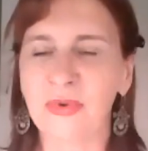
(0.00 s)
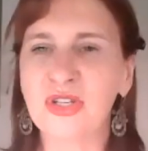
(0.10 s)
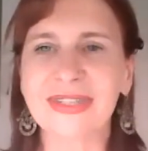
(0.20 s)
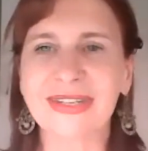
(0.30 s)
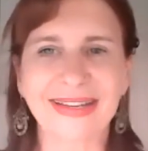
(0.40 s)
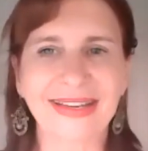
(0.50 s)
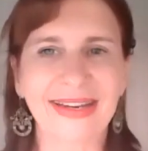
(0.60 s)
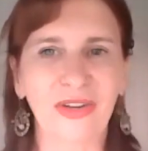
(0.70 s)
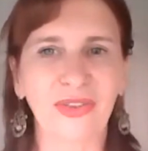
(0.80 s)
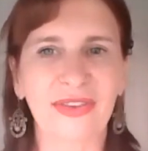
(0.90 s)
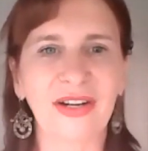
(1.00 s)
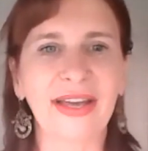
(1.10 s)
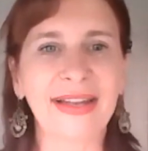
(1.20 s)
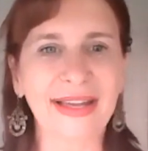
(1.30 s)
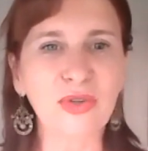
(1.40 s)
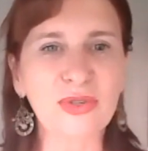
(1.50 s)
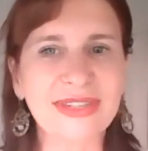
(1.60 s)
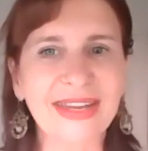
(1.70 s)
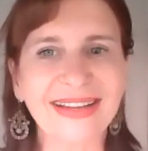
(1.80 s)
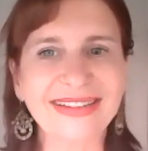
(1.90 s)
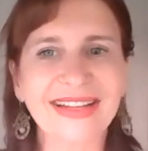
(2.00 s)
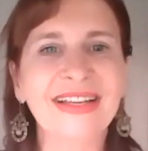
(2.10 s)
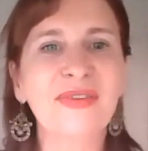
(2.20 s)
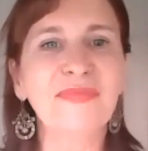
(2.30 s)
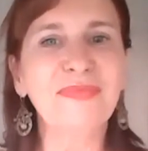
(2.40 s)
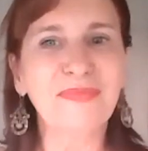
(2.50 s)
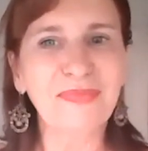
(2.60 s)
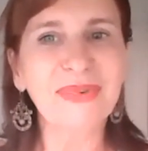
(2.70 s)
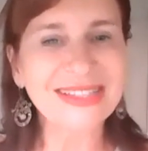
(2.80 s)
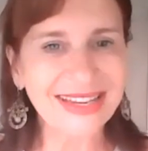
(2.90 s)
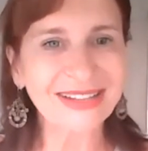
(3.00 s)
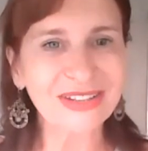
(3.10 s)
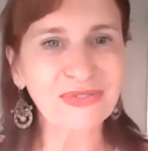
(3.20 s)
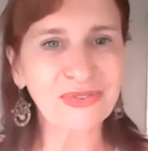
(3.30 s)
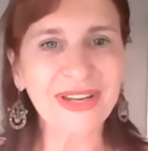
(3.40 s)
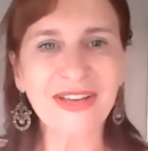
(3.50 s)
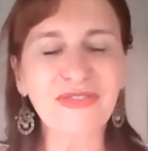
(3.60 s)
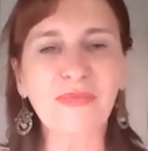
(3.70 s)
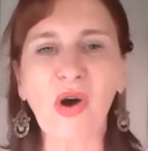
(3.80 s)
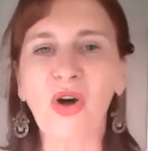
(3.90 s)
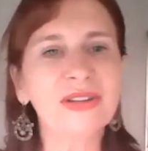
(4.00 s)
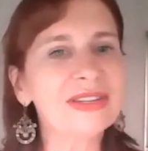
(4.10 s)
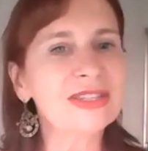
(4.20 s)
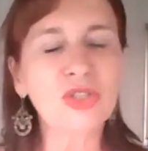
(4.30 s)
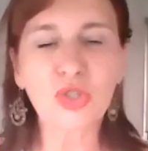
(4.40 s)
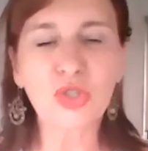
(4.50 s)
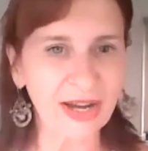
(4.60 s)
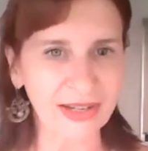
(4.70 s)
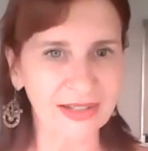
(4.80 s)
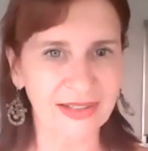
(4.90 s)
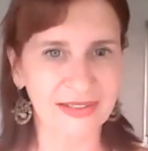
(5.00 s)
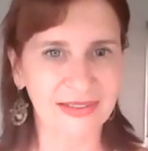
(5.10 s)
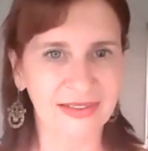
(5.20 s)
And we just got to get out there and, like you said, be set free from all this junk